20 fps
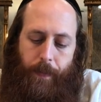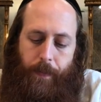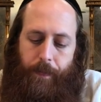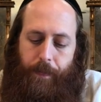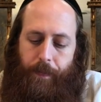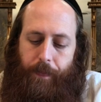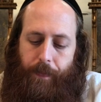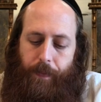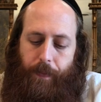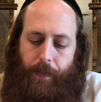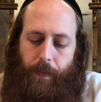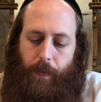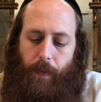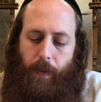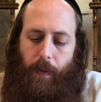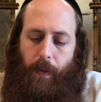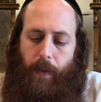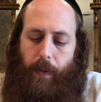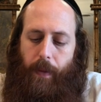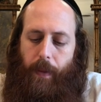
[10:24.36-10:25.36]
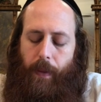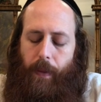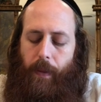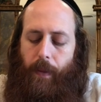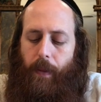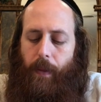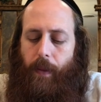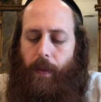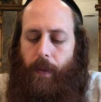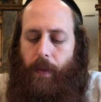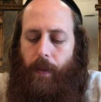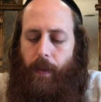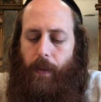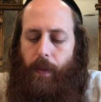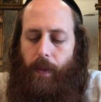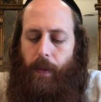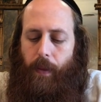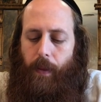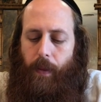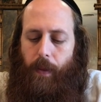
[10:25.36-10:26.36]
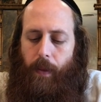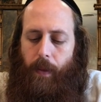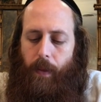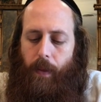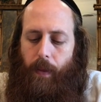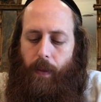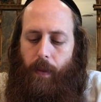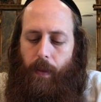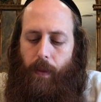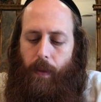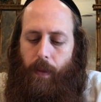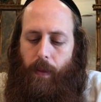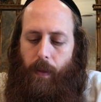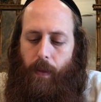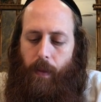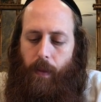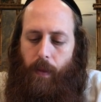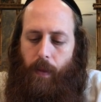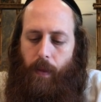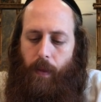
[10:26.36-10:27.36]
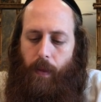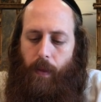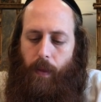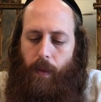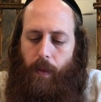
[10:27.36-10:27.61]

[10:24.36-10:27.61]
Nothing is said.